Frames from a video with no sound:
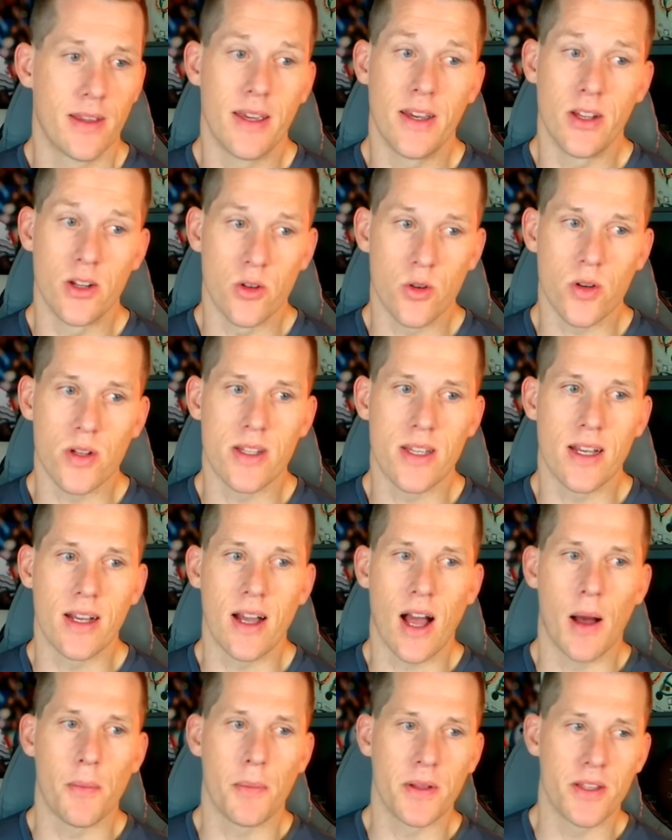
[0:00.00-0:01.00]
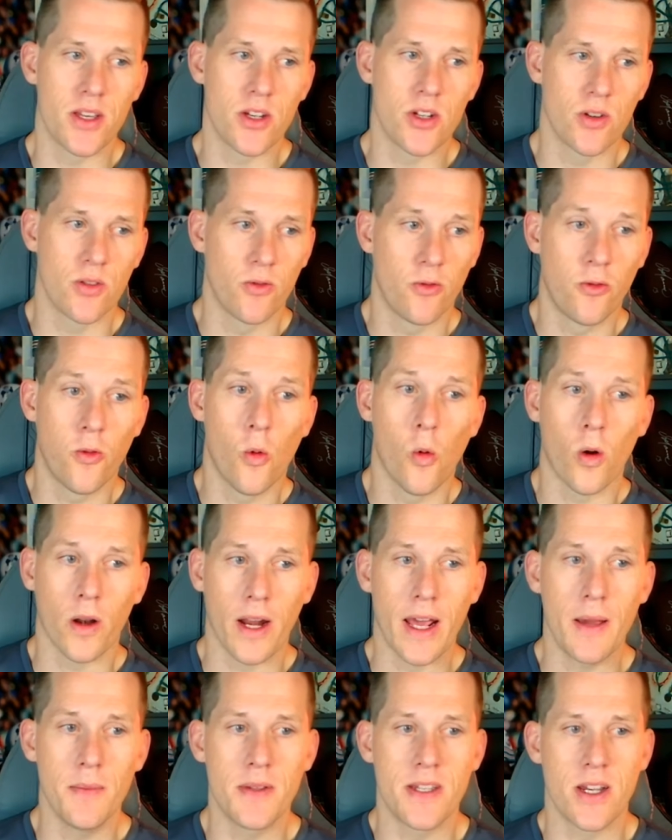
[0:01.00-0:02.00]
interesting competition. 4
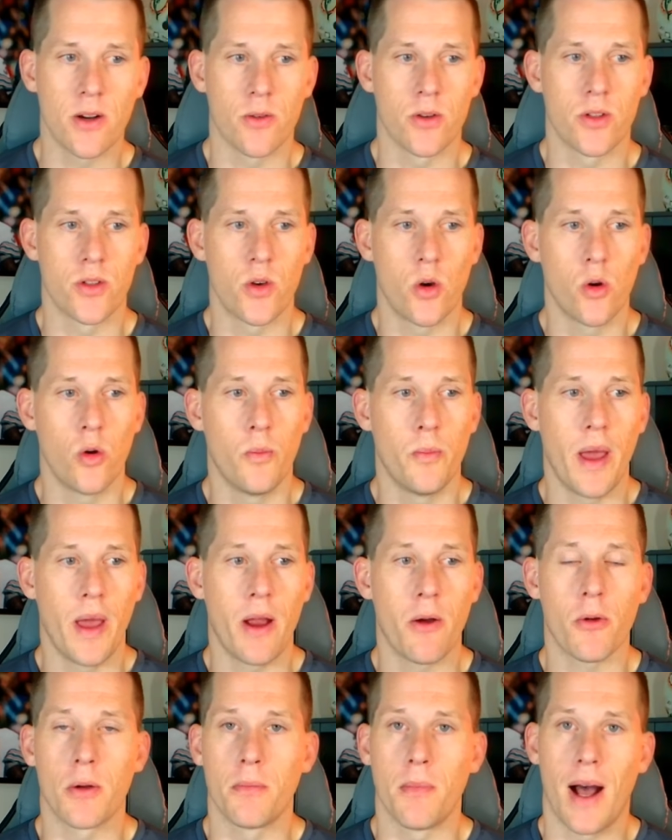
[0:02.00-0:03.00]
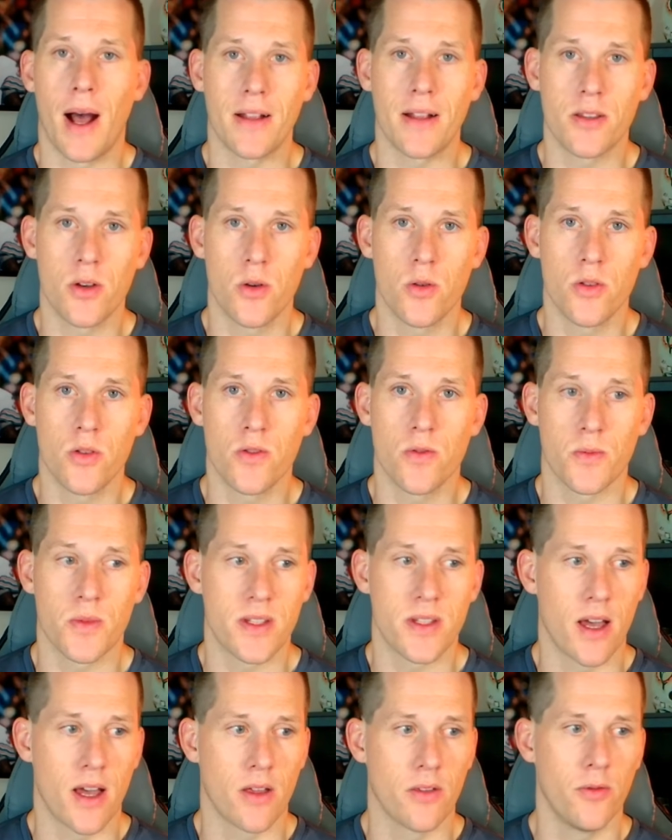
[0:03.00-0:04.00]
names here in total. Bayron Matos from
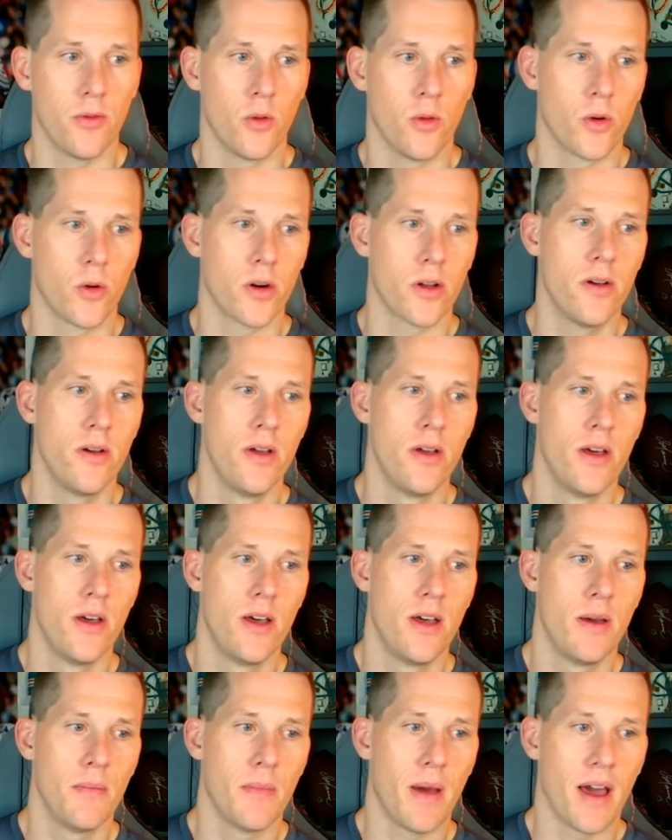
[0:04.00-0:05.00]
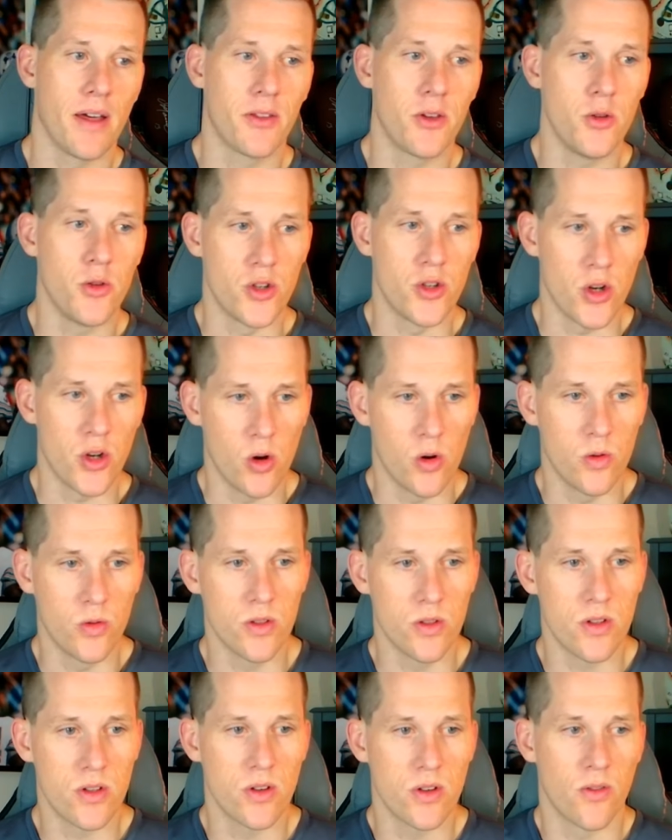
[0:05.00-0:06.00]
South Florida. Matthew
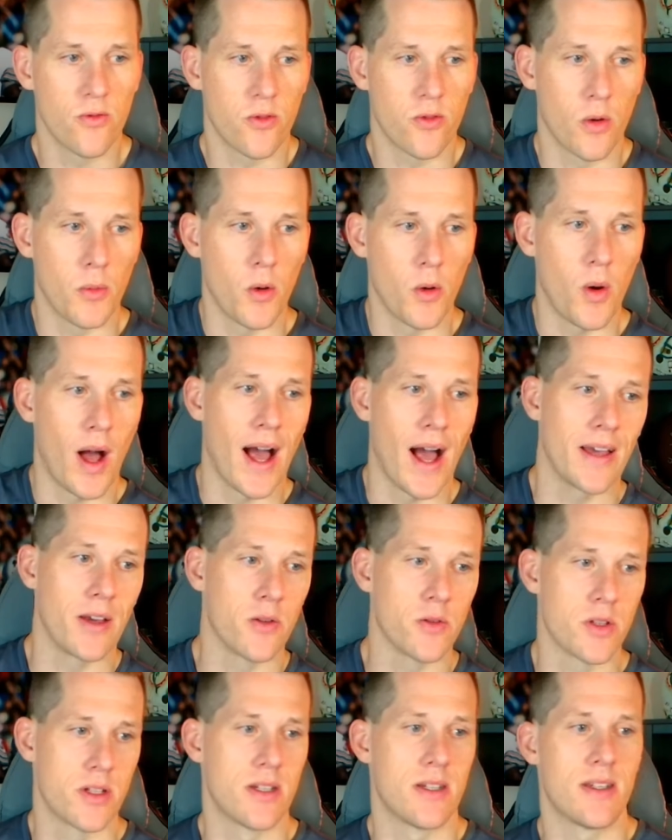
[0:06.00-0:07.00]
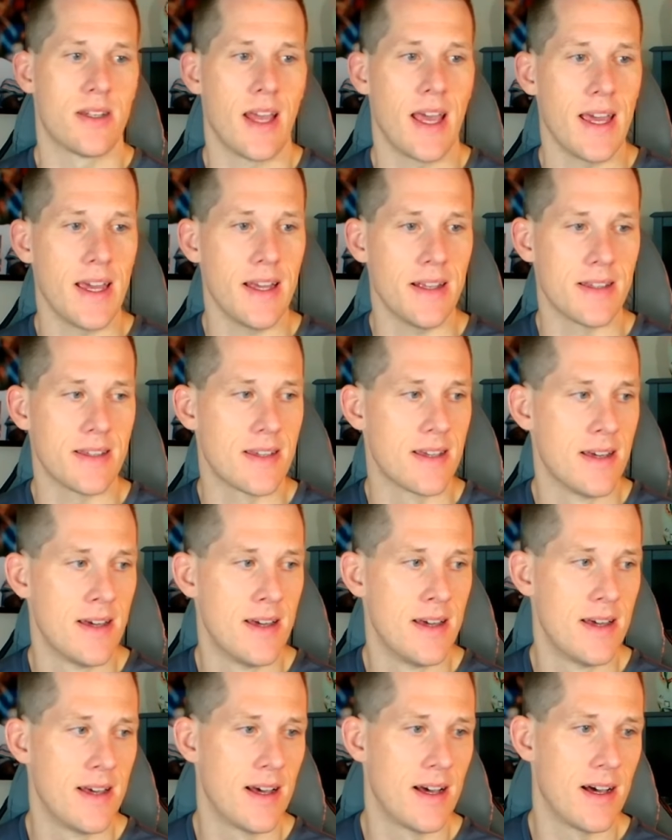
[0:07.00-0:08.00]
Jones from Ohio State.
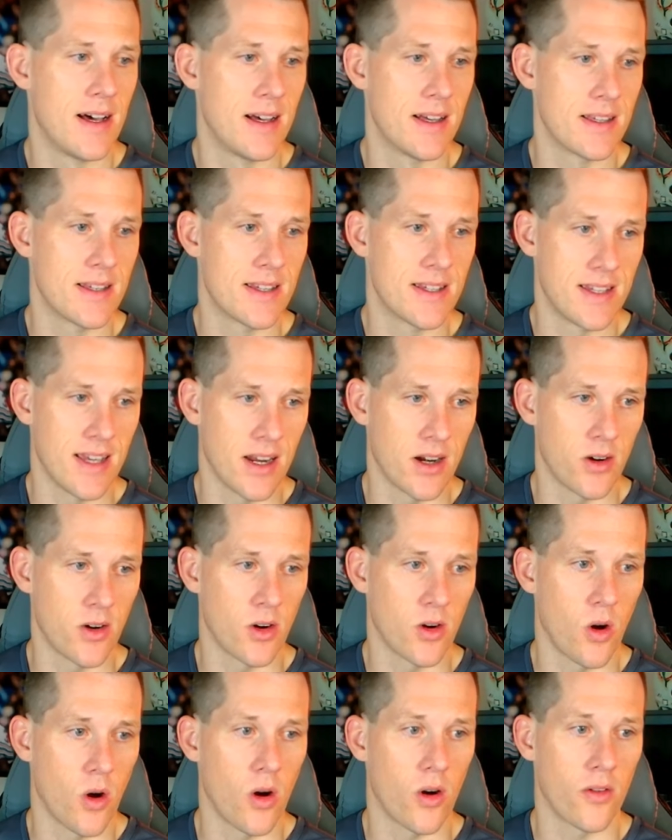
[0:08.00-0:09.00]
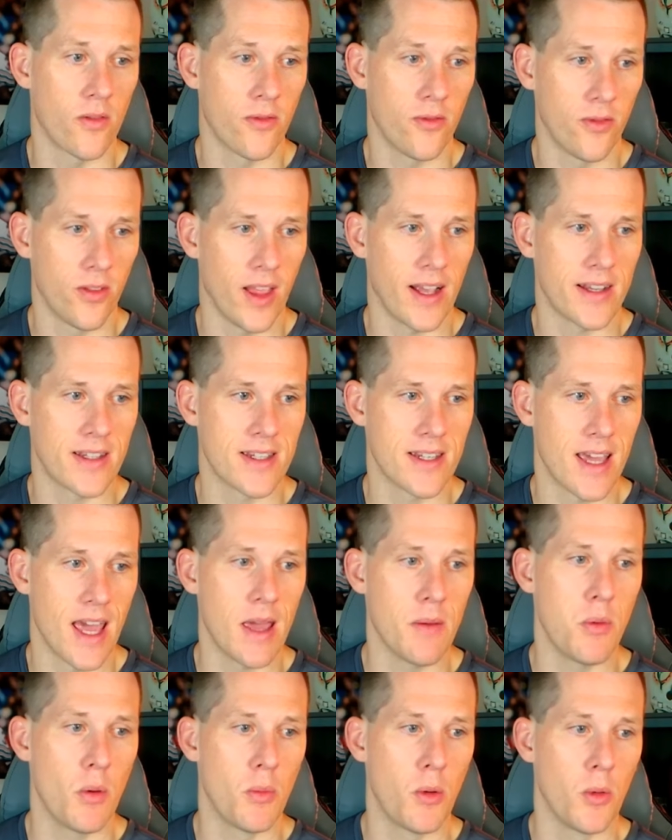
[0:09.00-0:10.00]
Center guard flex
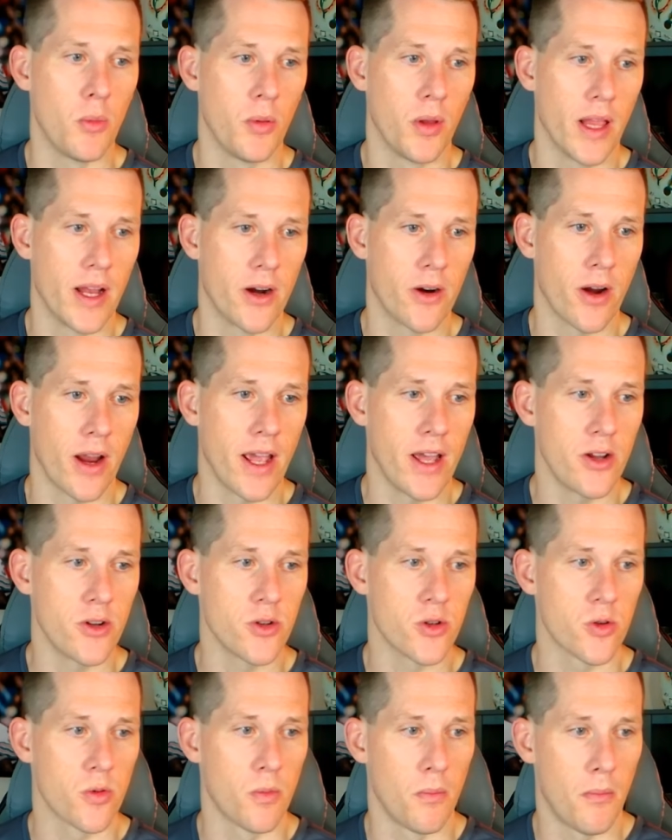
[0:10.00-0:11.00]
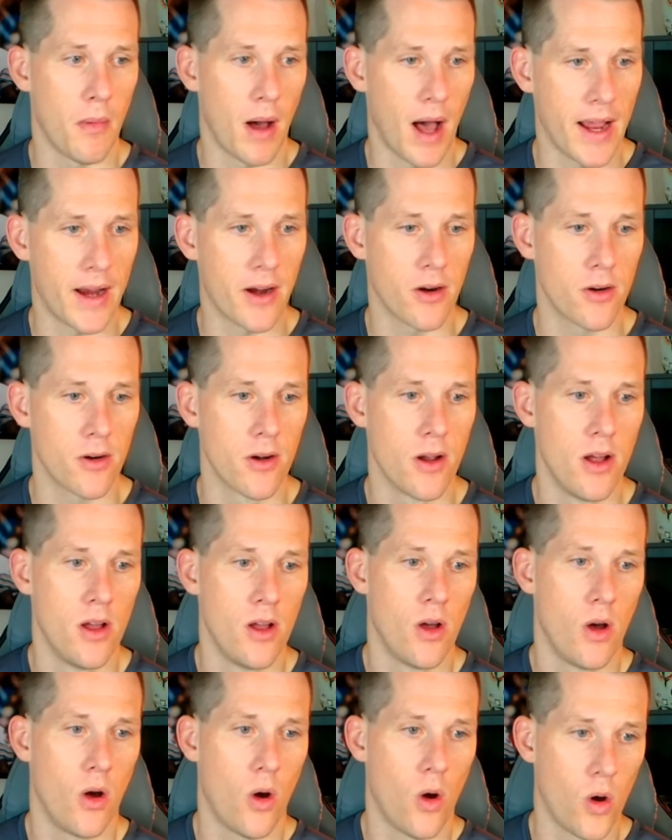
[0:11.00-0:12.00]
capable player. Andrew Meyer,
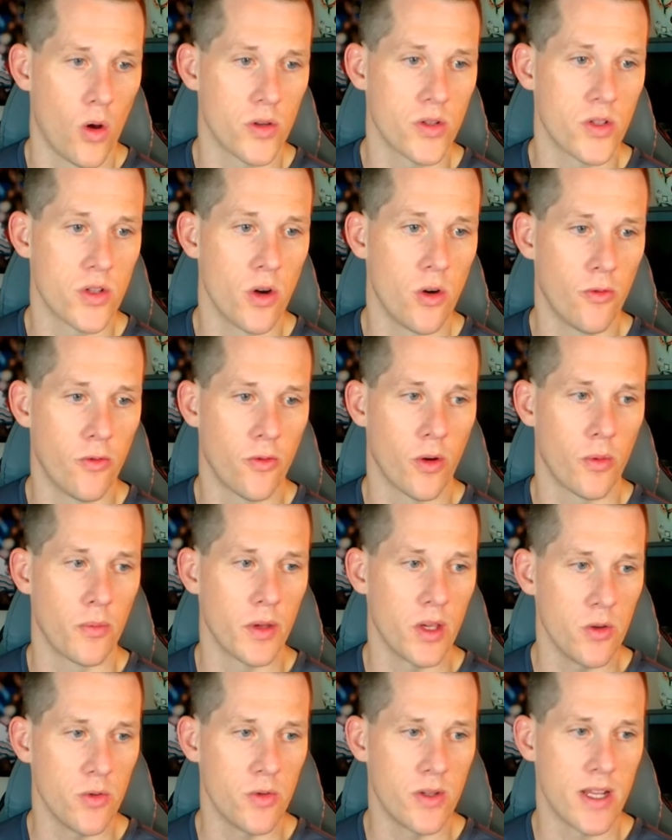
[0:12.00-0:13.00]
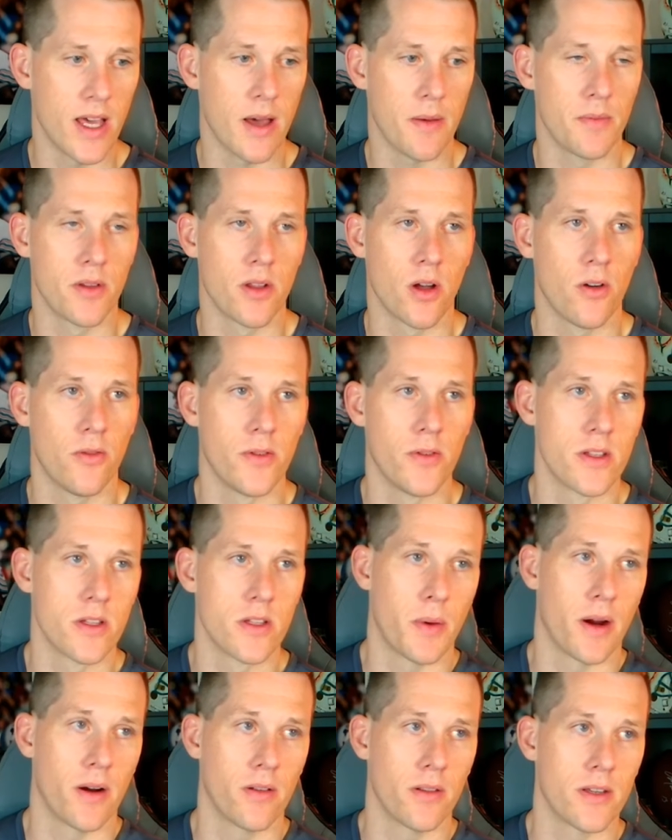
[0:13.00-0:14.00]
also from UTEP. Dolphins
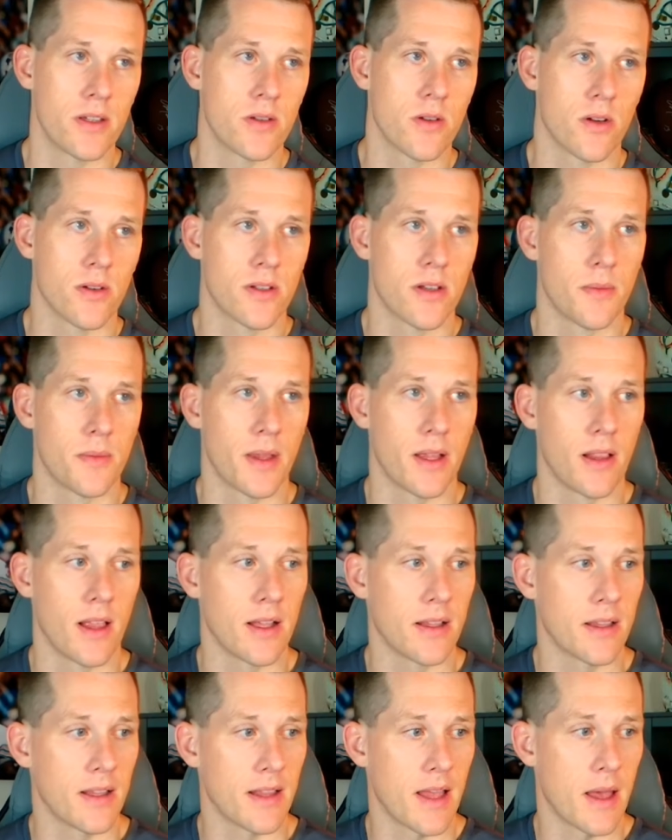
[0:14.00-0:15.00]
apparently saw something they liked in